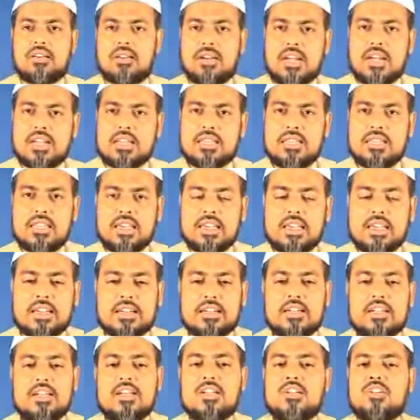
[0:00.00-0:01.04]
right there
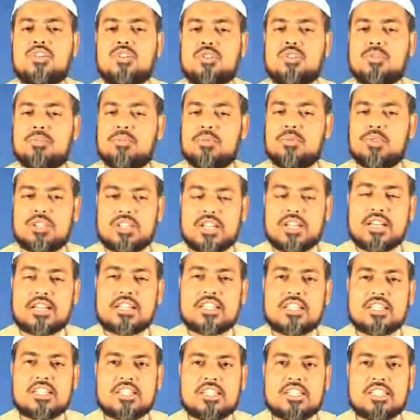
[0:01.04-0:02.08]
to
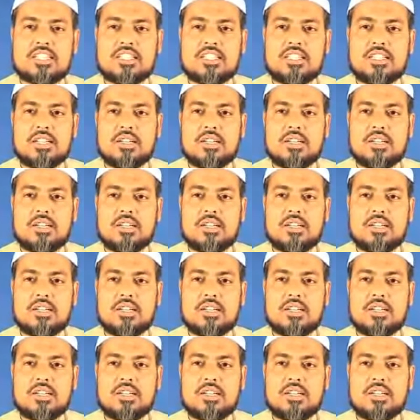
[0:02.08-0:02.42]
protect us.